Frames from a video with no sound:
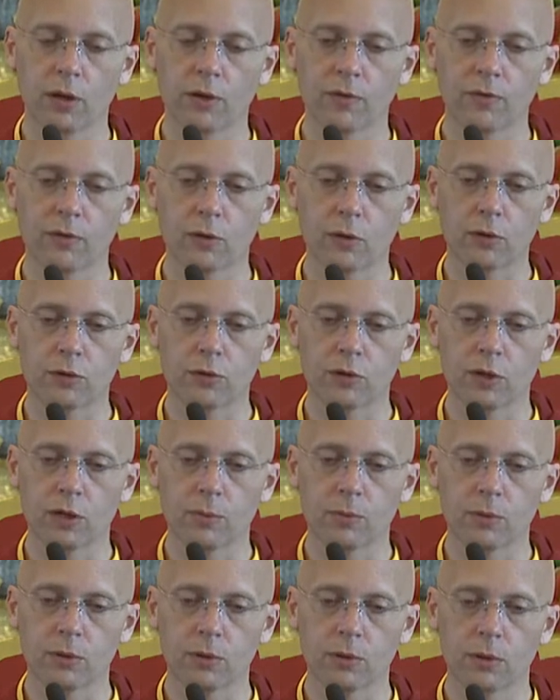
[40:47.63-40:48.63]
For
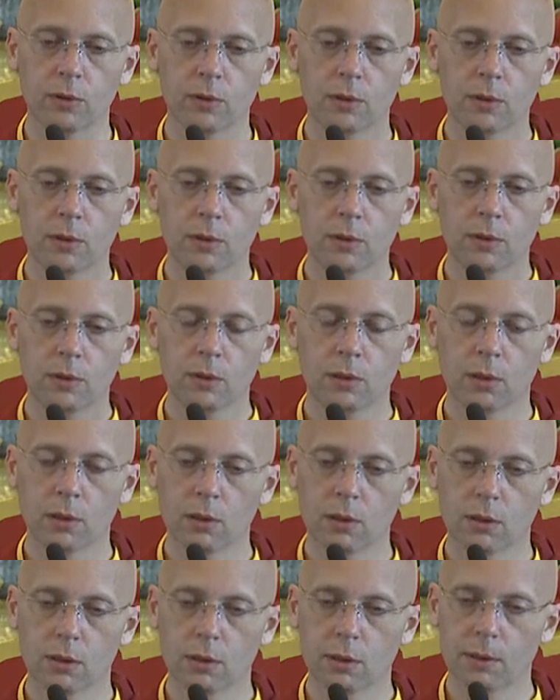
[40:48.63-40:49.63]
example,
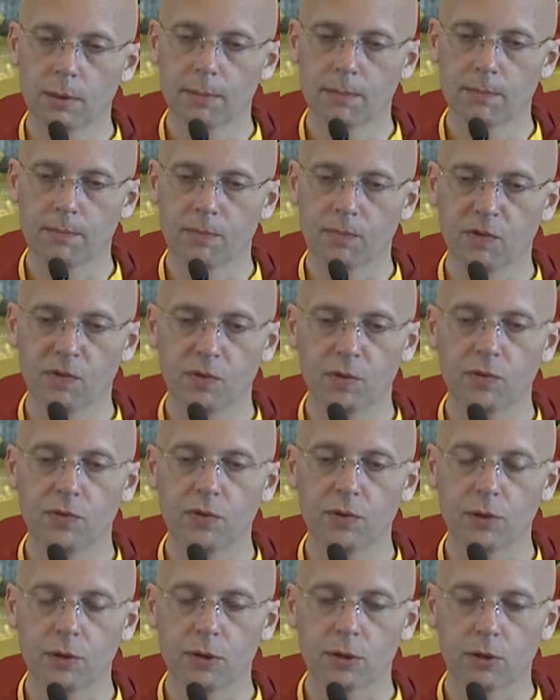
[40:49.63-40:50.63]
if you
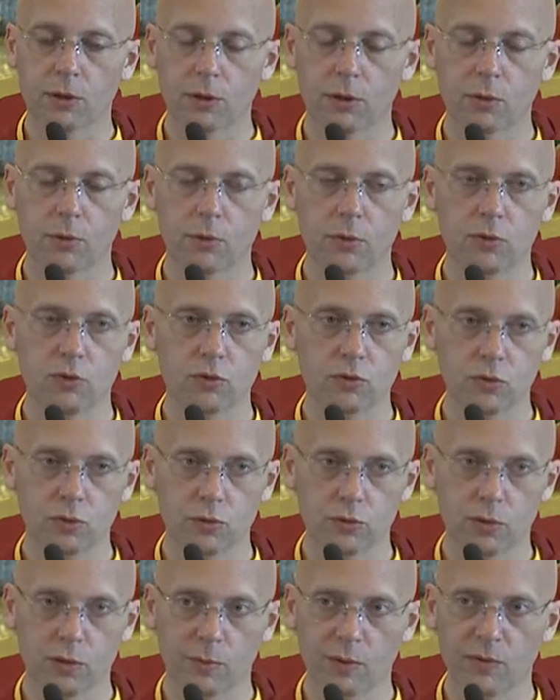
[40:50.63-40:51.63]
feel like the 3
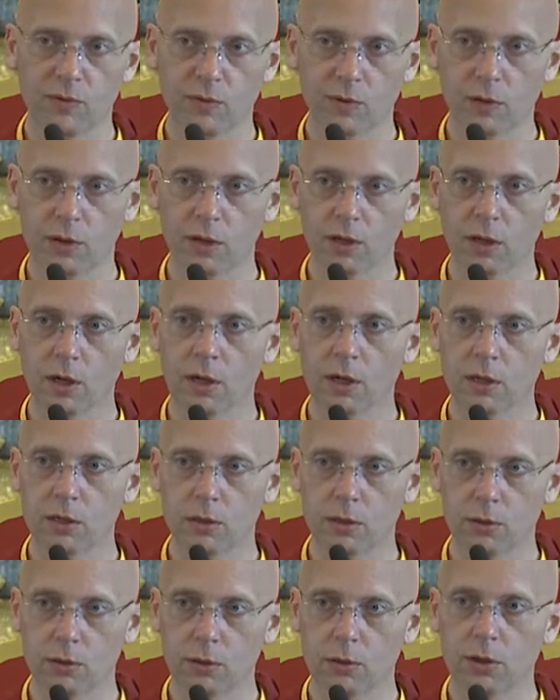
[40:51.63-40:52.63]
jewels have been very kind
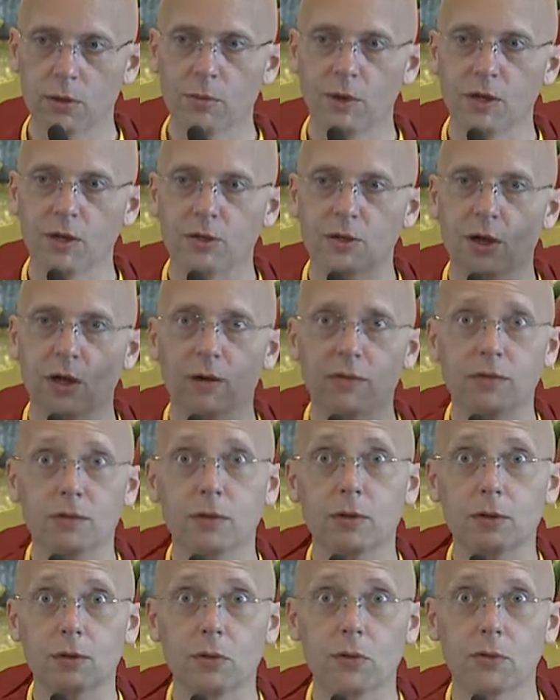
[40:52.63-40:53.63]
to you, then you make an
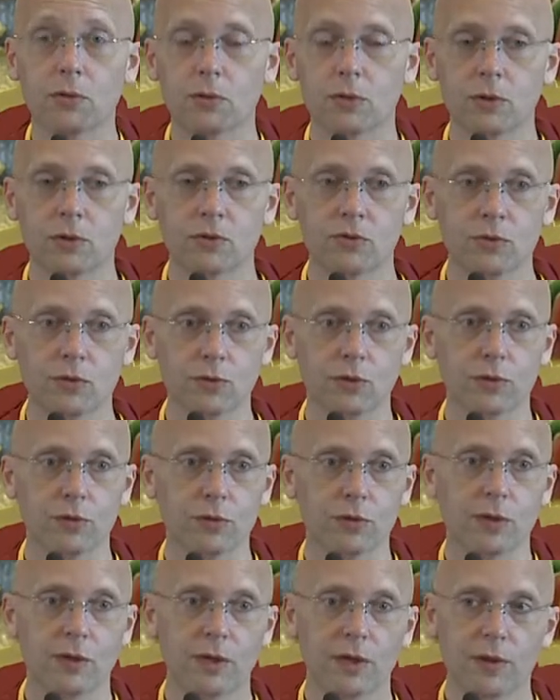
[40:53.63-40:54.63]
offering to the 3
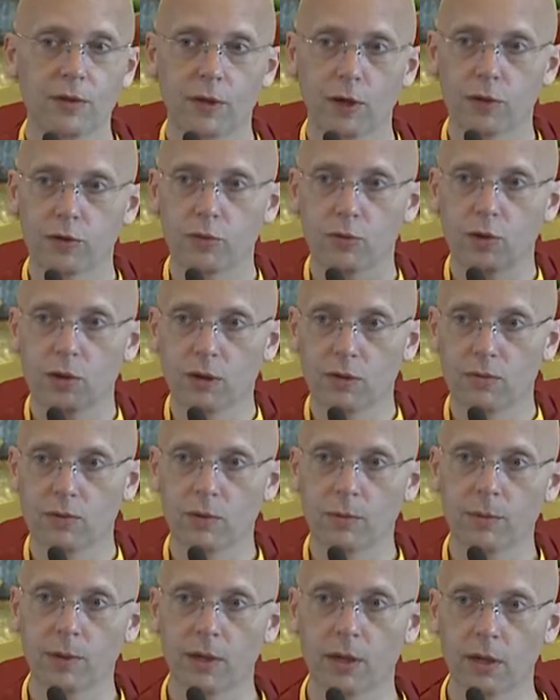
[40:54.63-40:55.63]
jewels as a way of
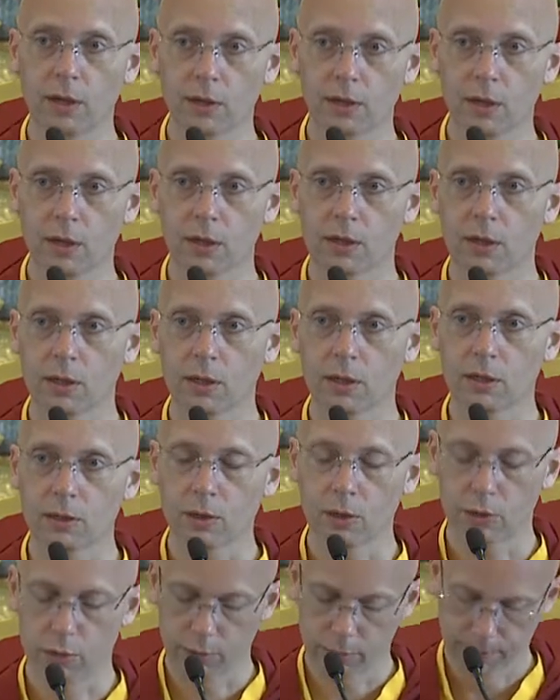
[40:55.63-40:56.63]
repaying that
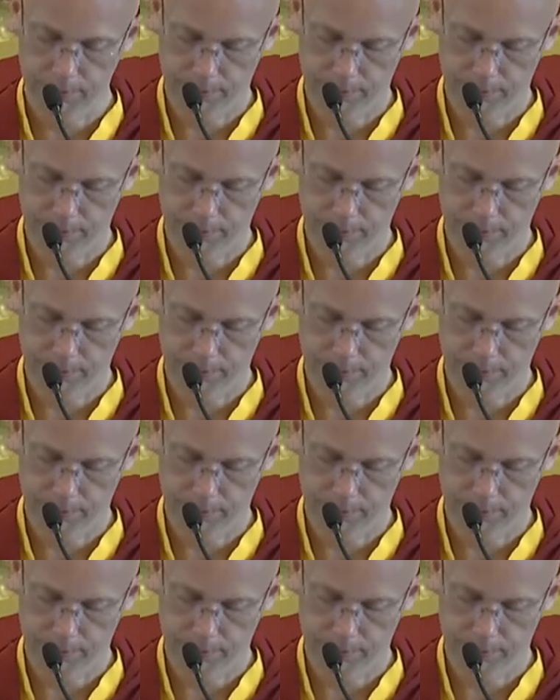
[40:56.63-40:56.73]
kindness.